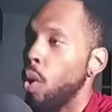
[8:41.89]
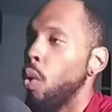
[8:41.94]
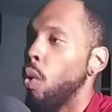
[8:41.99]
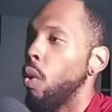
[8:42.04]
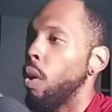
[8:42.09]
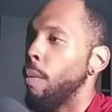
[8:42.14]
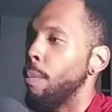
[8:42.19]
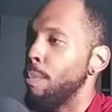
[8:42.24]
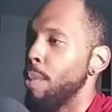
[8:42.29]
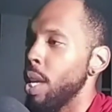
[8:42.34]

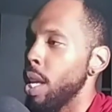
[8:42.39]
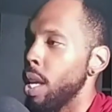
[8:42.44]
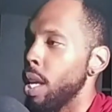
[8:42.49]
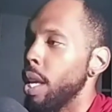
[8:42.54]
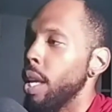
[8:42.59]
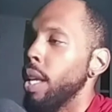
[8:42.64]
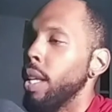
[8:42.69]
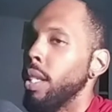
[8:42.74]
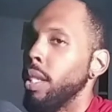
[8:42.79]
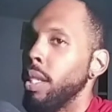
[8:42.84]
or
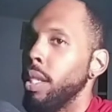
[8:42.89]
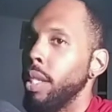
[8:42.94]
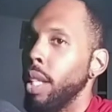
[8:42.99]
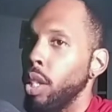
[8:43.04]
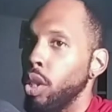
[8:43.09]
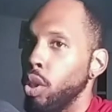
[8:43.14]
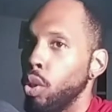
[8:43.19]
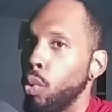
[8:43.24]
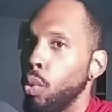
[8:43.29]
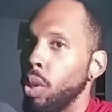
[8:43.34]
B,
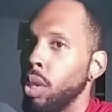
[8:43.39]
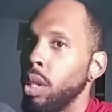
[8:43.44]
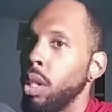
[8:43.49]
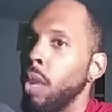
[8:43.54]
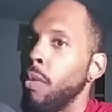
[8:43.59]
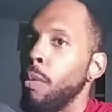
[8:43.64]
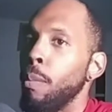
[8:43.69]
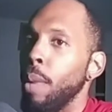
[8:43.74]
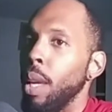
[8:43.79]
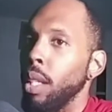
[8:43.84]
stick to
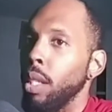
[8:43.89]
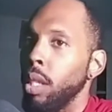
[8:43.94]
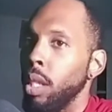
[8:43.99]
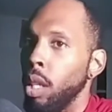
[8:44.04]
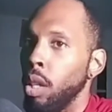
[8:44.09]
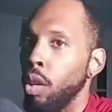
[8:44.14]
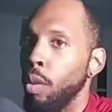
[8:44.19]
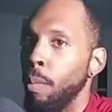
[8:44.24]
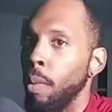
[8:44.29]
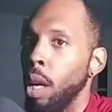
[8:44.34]
herself and be a
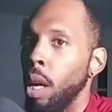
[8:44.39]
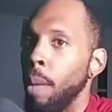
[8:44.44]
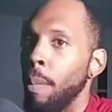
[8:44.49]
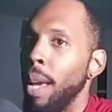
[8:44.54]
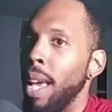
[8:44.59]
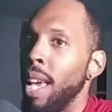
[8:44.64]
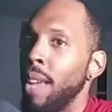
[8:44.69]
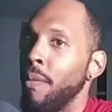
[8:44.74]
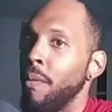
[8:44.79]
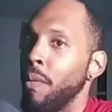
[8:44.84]
single mom
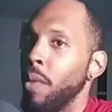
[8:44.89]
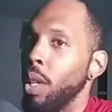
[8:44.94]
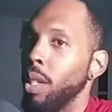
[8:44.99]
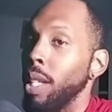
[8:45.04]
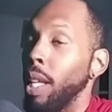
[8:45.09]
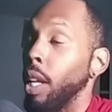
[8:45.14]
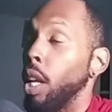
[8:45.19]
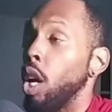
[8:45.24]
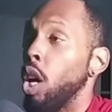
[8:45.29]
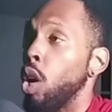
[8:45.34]
and feel
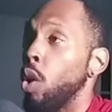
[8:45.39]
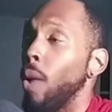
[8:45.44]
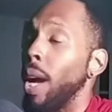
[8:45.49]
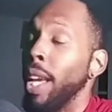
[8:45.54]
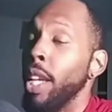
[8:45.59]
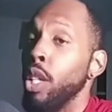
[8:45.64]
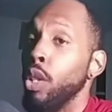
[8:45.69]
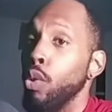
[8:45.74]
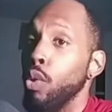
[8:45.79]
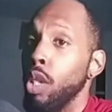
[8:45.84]
like, oh, I
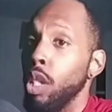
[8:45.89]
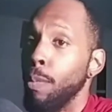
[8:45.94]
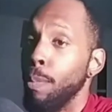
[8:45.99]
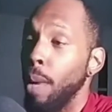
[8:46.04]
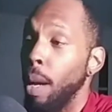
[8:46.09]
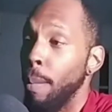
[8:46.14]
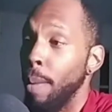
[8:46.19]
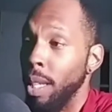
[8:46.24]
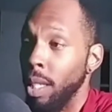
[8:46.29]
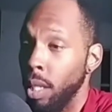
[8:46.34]
can do this
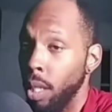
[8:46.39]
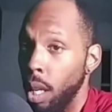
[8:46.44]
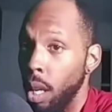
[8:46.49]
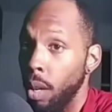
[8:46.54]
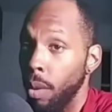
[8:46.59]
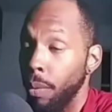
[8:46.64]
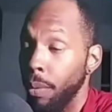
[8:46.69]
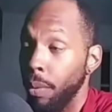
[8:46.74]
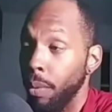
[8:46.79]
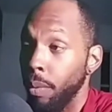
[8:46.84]
by
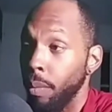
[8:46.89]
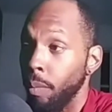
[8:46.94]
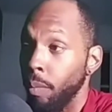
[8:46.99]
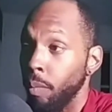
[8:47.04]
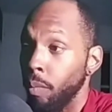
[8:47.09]
myself.